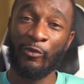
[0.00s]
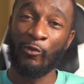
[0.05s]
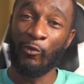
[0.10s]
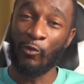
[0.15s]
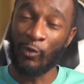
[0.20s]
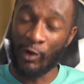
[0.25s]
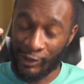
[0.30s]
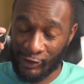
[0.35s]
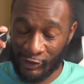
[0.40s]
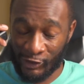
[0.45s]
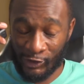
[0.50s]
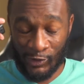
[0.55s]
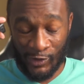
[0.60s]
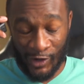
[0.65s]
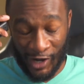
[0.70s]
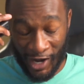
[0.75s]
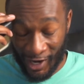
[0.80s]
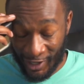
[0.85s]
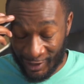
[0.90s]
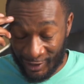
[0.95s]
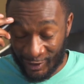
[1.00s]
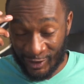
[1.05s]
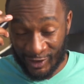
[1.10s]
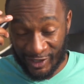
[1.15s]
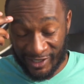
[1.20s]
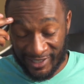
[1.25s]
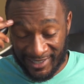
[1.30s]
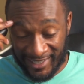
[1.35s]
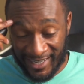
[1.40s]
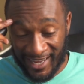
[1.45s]
once you
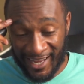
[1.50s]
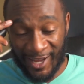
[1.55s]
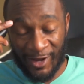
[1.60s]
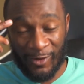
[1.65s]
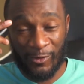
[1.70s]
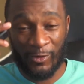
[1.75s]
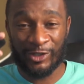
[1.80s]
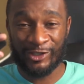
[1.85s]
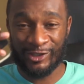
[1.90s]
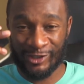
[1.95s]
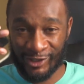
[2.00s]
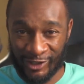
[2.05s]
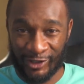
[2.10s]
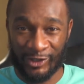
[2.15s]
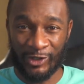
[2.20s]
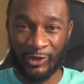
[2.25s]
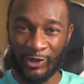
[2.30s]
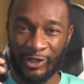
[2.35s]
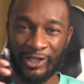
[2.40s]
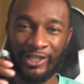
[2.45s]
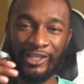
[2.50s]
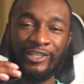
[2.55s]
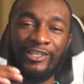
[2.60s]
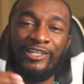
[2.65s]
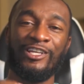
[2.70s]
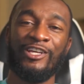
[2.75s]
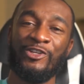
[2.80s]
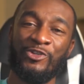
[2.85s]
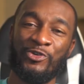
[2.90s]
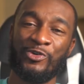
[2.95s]
understand what you're doing,
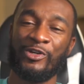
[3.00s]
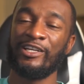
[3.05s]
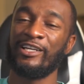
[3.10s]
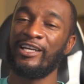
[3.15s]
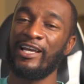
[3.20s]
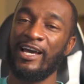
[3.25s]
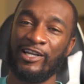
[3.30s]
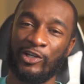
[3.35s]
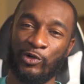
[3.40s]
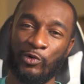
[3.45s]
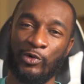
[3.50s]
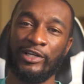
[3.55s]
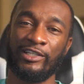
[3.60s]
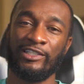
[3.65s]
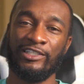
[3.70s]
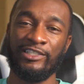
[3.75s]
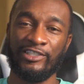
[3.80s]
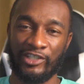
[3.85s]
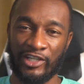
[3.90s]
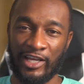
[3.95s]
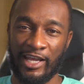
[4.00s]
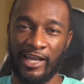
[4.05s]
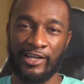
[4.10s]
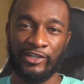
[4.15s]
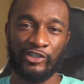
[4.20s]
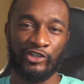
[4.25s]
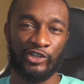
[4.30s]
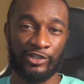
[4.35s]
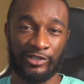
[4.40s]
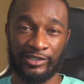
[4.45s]
you can kind of quickly
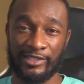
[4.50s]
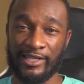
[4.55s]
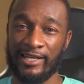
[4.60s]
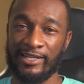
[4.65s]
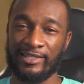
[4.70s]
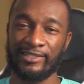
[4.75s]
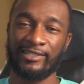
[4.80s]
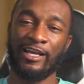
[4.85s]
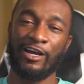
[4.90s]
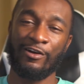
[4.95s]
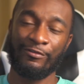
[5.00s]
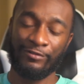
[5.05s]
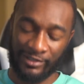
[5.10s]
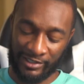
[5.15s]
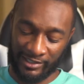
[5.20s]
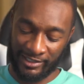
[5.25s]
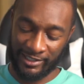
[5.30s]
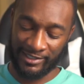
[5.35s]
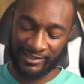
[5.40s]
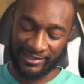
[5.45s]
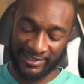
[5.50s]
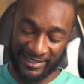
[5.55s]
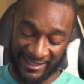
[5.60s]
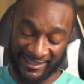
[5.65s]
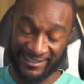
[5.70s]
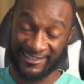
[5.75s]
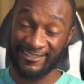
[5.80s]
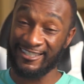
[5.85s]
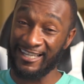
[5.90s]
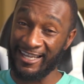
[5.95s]
change your settings. However, it does take
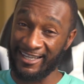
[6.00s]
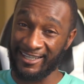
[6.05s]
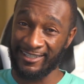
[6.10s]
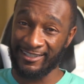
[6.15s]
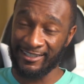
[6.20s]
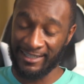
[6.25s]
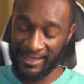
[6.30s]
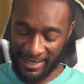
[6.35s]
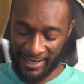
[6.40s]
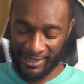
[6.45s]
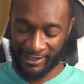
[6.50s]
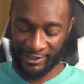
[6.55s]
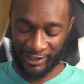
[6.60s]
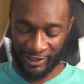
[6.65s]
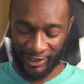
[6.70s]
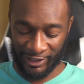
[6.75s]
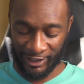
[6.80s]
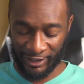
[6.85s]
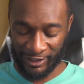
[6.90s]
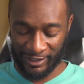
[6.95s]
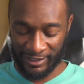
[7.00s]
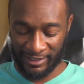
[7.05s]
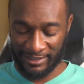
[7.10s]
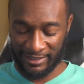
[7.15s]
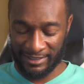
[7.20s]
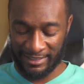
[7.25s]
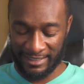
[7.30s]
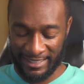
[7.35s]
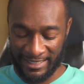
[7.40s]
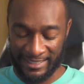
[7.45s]
a second to
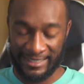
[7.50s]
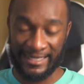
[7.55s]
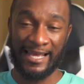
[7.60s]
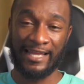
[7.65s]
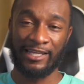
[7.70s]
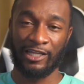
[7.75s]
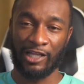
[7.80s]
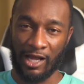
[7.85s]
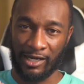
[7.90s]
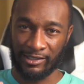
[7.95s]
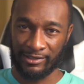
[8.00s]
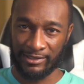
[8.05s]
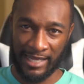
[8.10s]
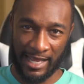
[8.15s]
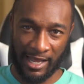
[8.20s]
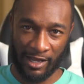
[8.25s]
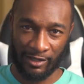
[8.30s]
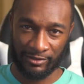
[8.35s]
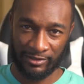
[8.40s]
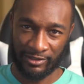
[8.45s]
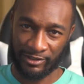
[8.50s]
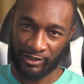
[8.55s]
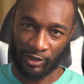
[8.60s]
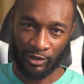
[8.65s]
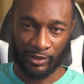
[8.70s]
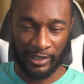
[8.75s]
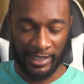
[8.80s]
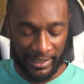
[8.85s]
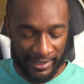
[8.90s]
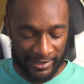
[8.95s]
get that locked down.
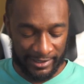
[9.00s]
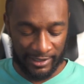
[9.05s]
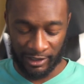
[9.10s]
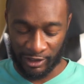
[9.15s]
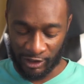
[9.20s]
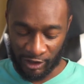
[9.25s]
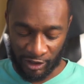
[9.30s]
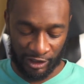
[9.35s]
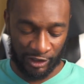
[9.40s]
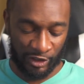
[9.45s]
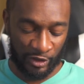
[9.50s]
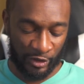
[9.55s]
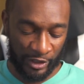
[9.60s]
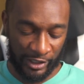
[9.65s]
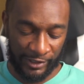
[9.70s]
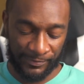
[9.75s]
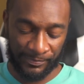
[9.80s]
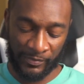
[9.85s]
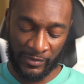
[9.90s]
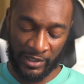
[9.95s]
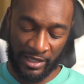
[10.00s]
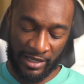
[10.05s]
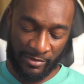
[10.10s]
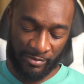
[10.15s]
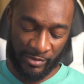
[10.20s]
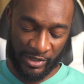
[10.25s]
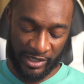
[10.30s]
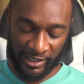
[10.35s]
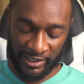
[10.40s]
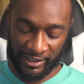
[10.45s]
So it is a little annoying
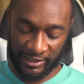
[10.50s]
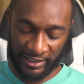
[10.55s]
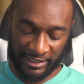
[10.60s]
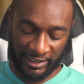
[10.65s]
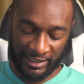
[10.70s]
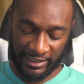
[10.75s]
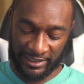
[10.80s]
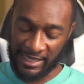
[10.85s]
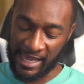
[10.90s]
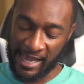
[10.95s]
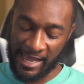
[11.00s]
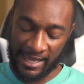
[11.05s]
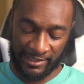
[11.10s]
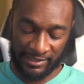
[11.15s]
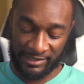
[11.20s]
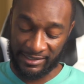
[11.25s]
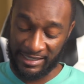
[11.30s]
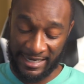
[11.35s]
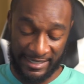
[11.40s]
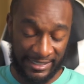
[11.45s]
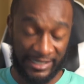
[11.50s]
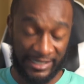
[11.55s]
because it just has,